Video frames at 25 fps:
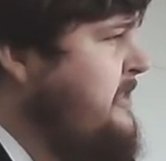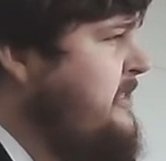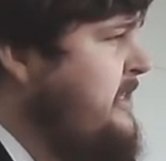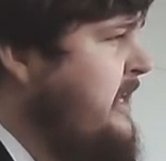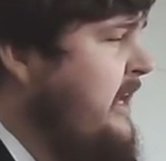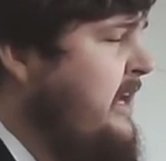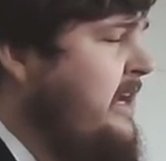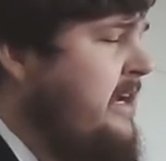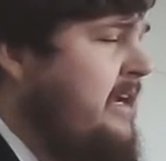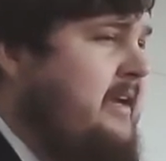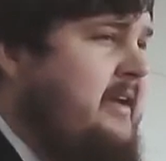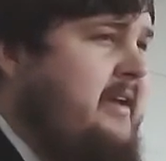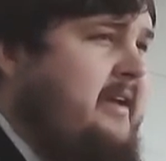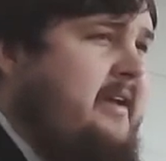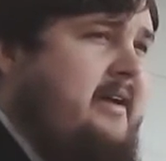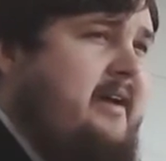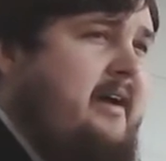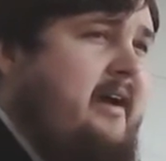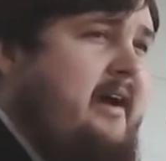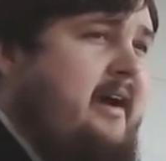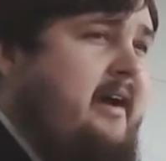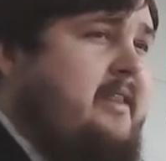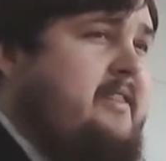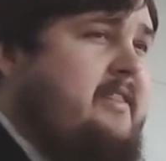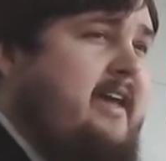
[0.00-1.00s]
sake,
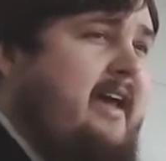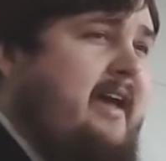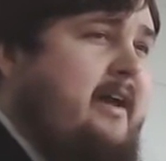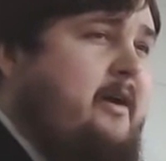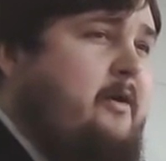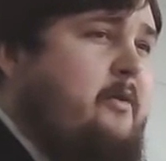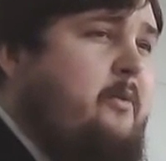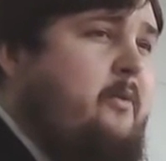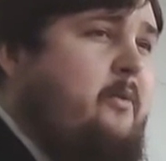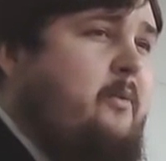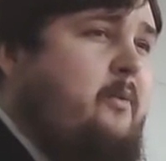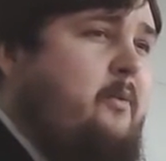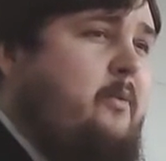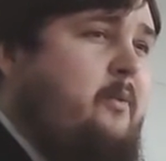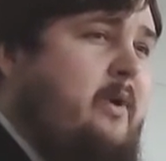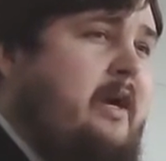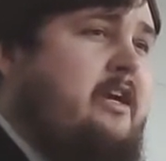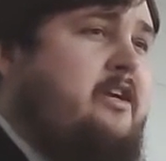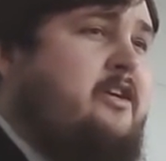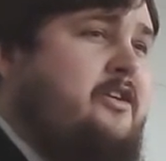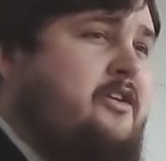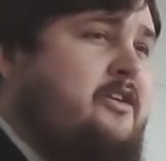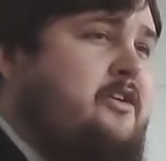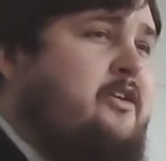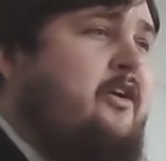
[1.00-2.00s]
uh, that we
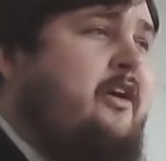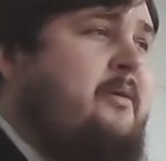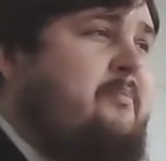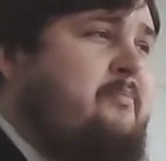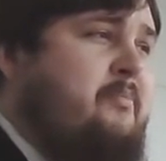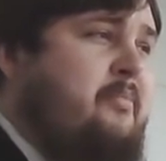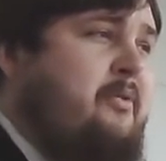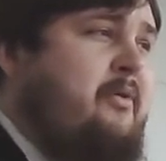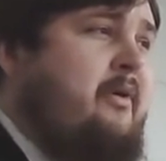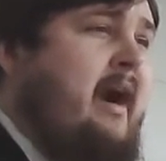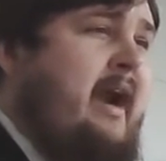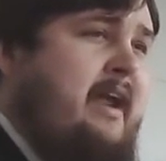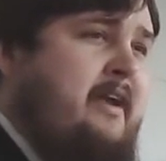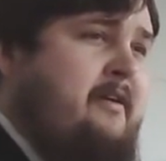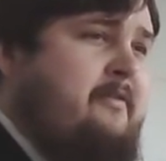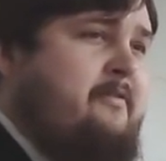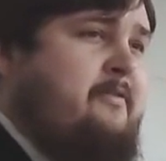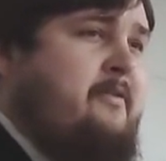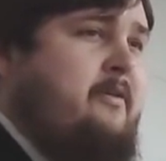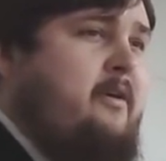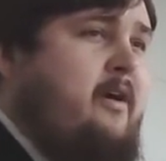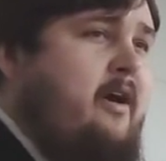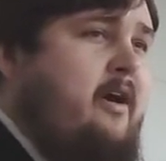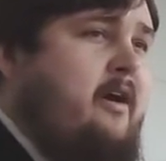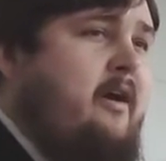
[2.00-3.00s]
should pray
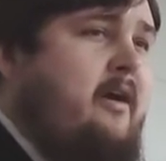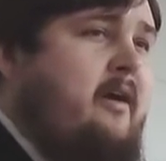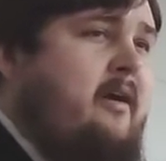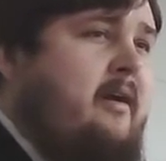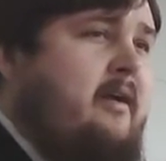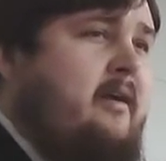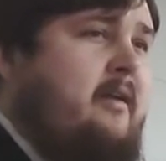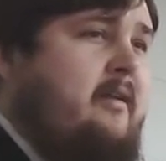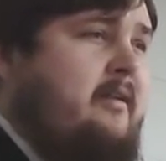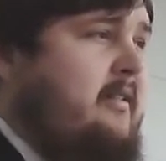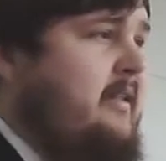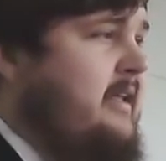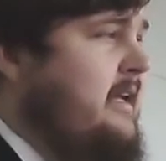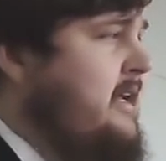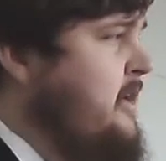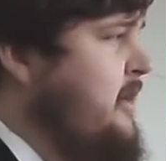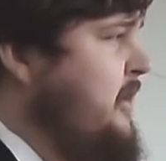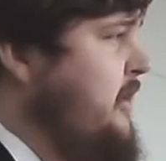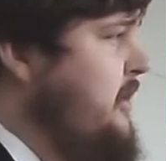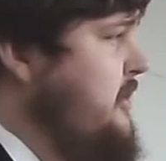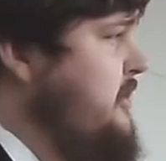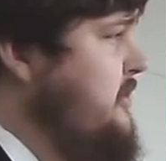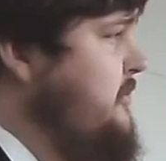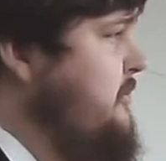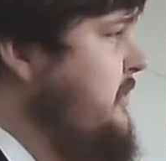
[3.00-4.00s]
for our
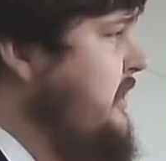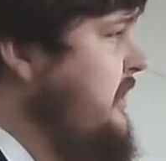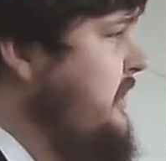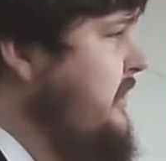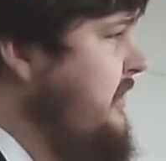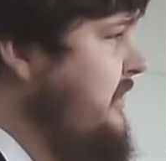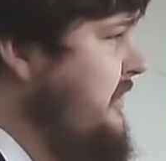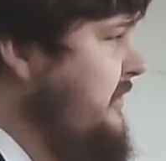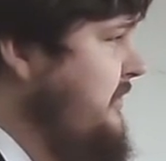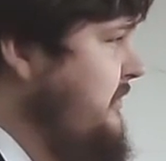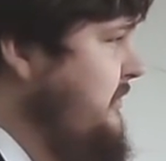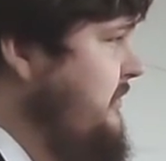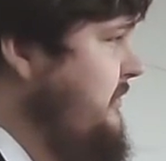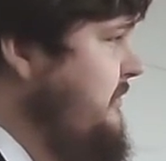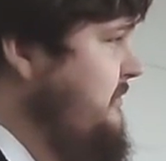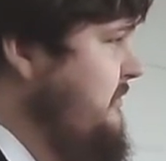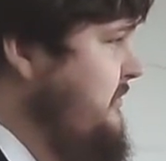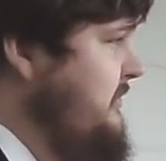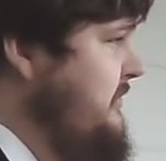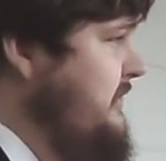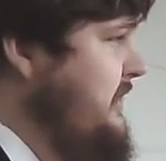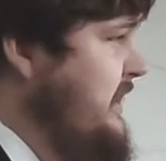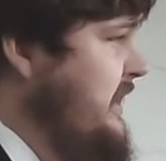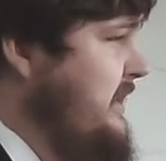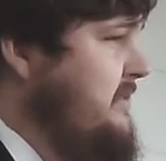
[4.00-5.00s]
leaders. We uh,
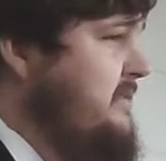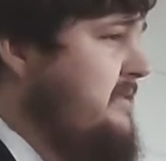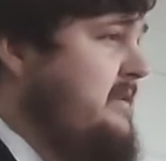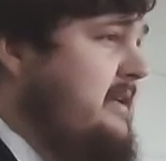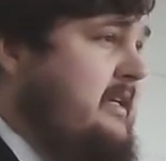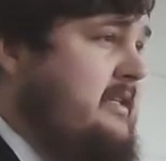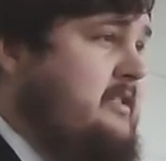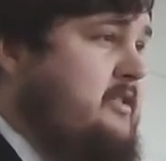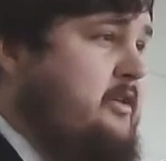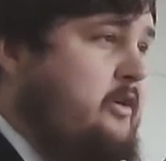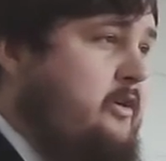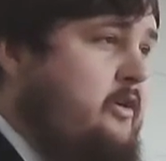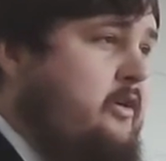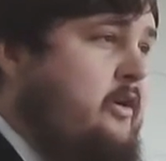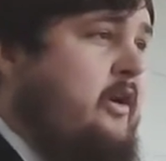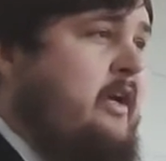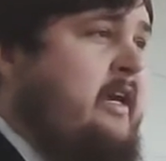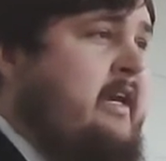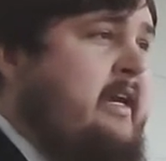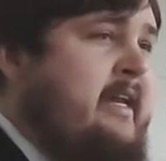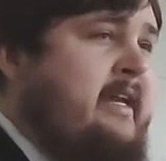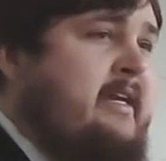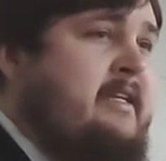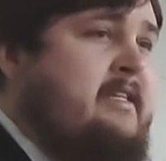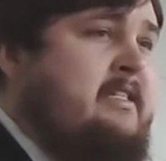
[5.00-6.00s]
that it's good
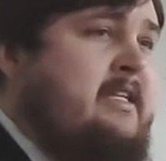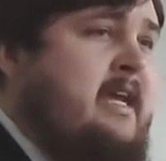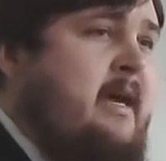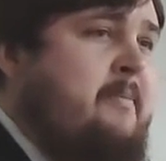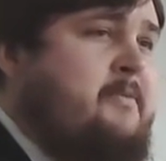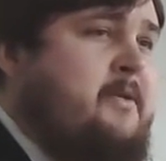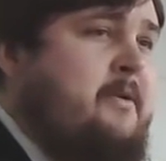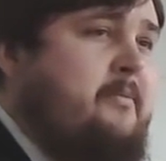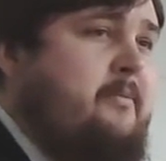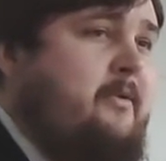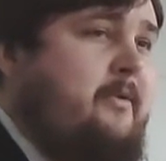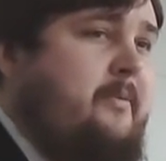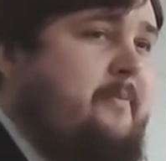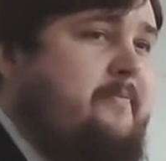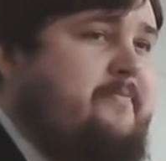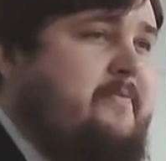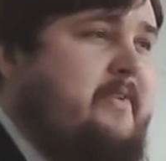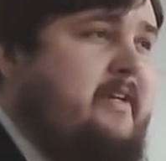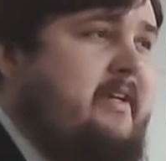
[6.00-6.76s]
and acceptable.